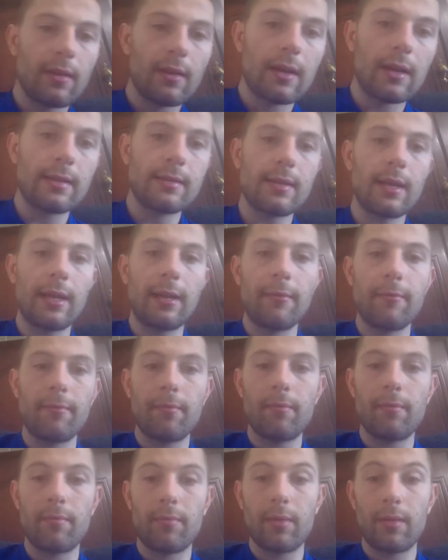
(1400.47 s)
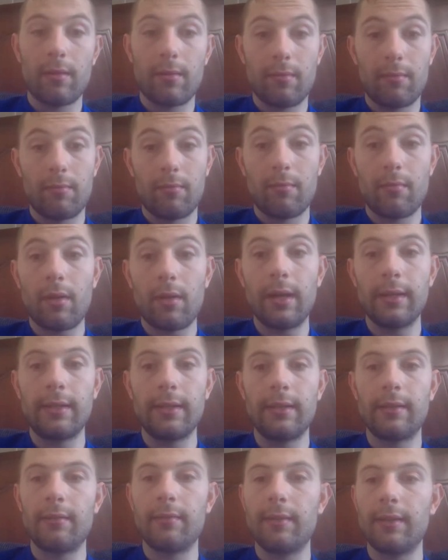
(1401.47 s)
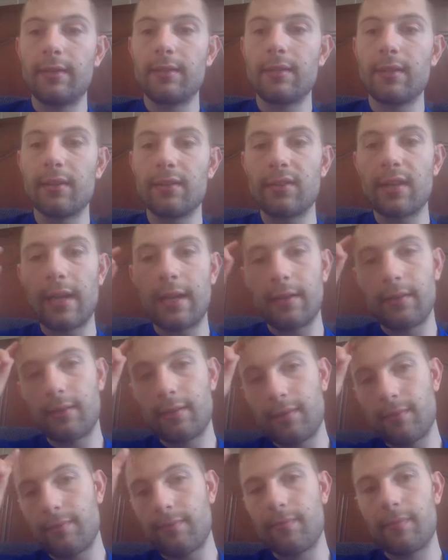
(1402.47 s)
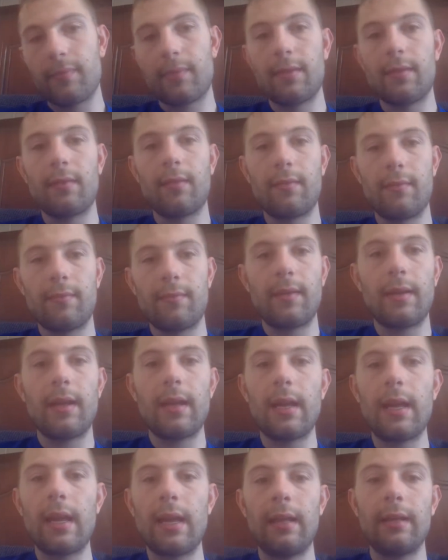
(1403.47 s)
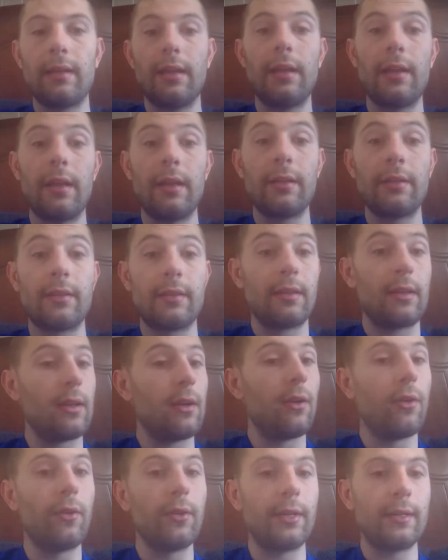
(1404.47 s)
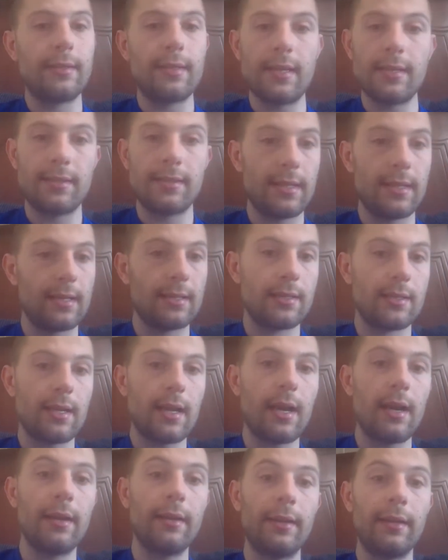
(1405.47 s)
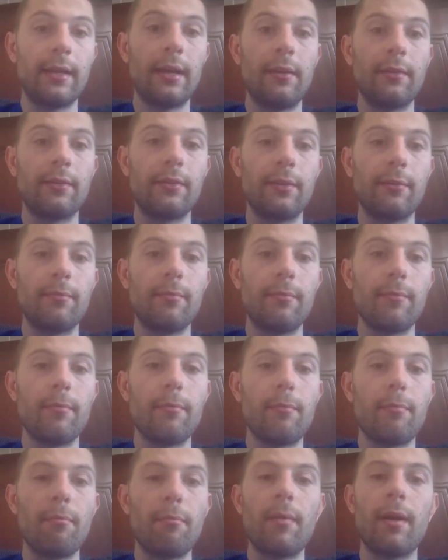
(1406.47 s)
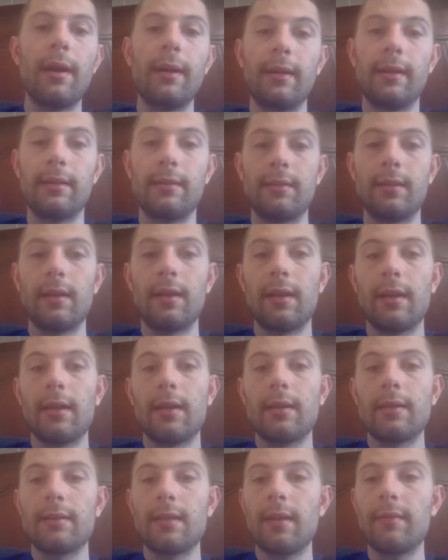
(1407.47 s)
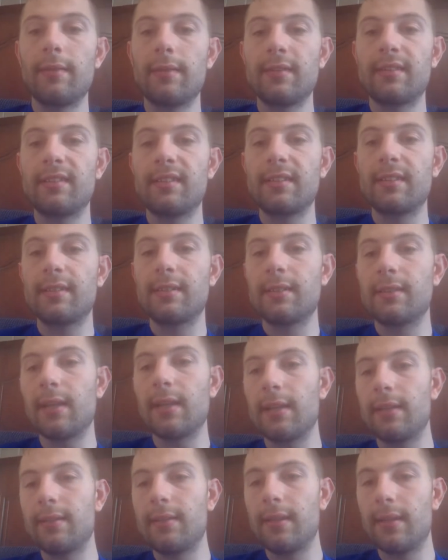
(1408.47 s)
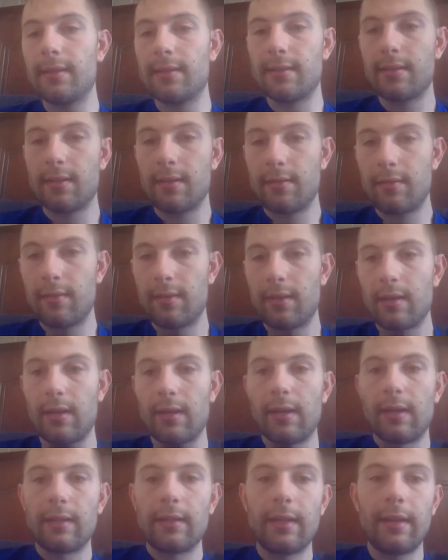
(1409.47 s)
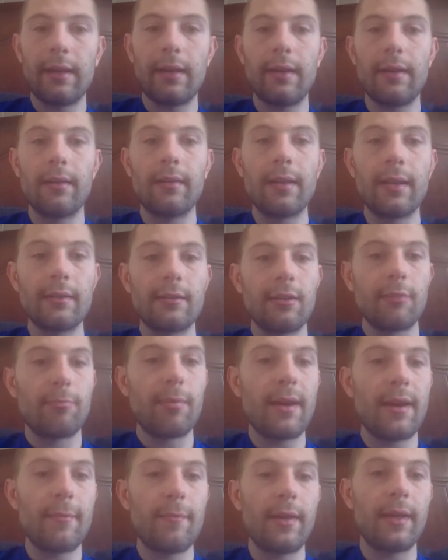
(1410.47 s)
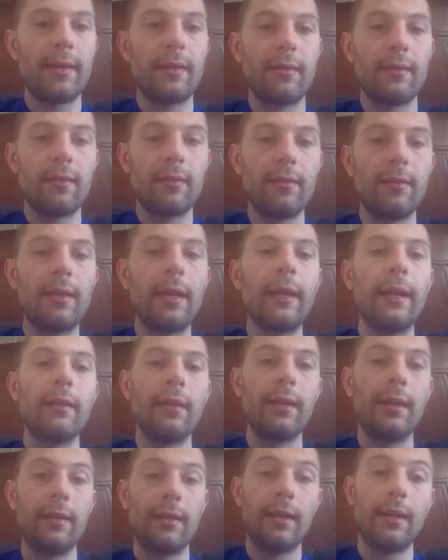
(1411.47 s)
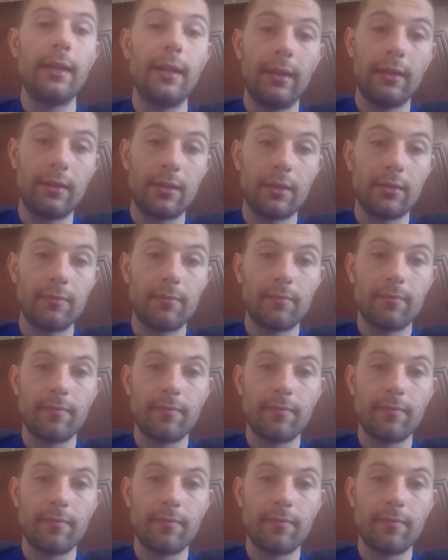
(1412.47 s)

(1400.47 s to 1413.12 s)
As I did the research, and it only says it's hardy down to -7 Celsius. They are desert palm and they need heat.